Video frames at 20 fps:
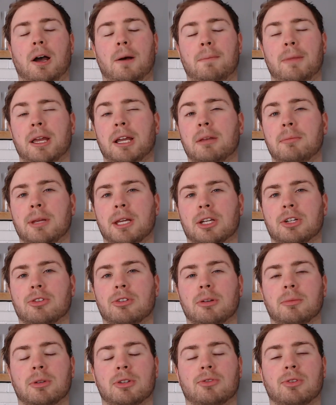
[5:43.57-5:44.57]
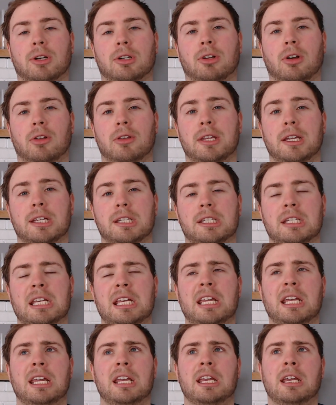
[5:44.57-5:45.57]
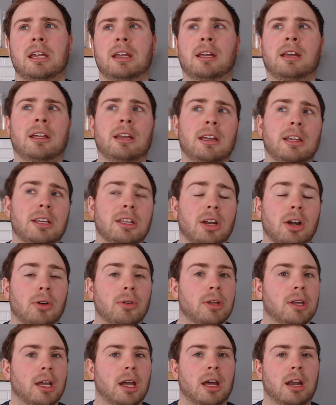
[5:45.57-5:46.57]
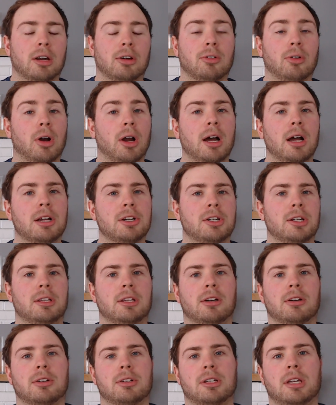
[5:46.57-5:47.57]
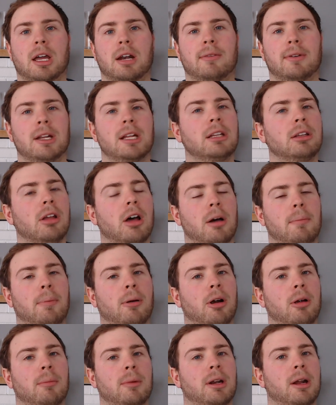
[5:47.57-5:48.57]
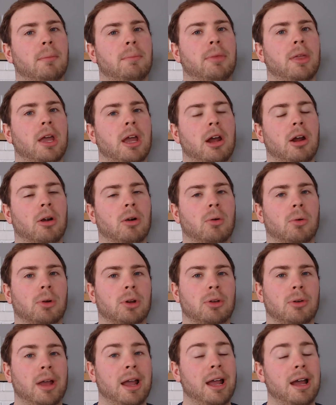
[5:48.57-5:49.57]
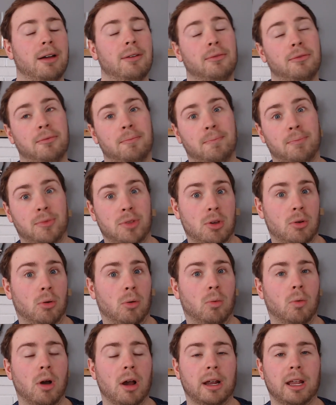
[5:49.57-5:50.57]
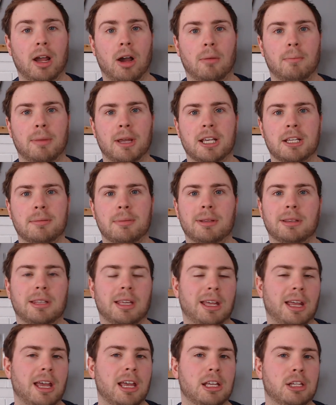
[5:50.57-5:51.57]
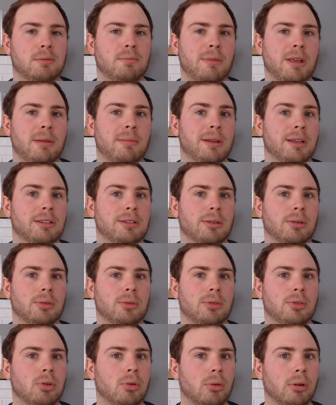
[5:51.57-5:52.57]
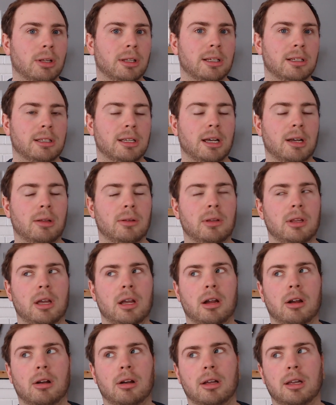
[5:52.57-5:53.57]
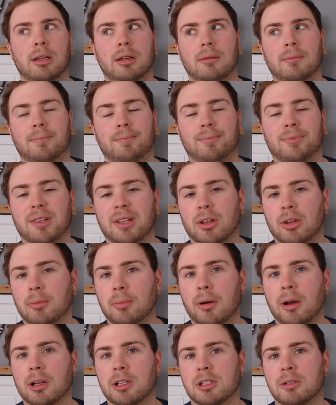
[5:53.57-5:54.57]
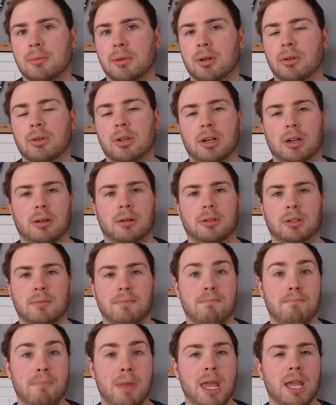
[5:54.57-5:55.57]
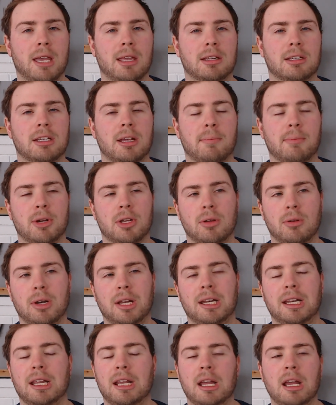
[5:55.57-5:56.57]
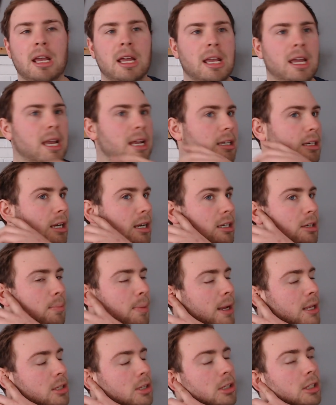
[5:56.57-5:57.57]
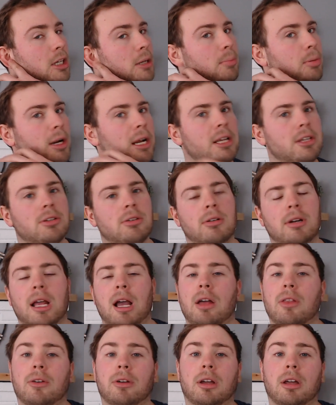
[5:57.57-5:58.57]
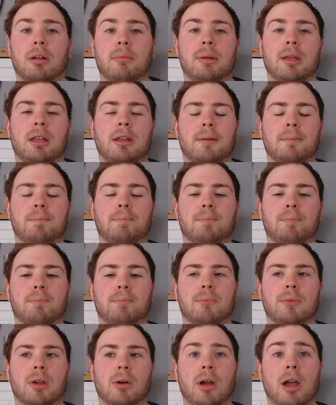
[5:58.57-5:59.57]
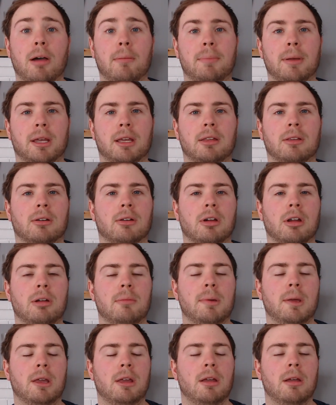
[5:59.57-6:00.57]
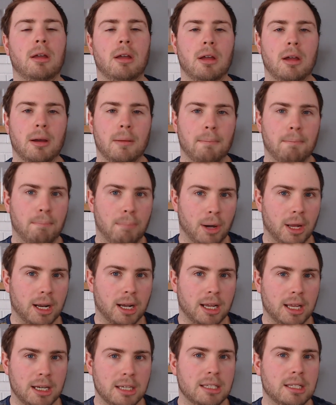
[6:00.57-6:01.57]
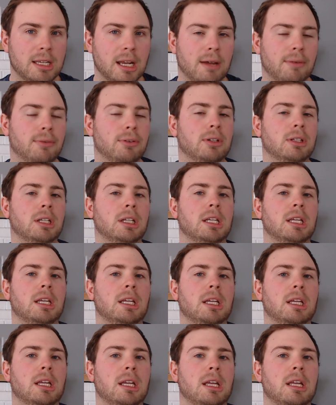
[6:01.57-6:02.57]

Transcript: they can be extremely strict on this. You know, you got a garage and there's kind of an in-law apartment up there, or you have, you know, a walkout basement that has maybe its own toilet down there and, you know, the possibility to make it a separate unit. It depends on the appraiser and how they're going to be, you know, how picky they're going to be, but it can definitely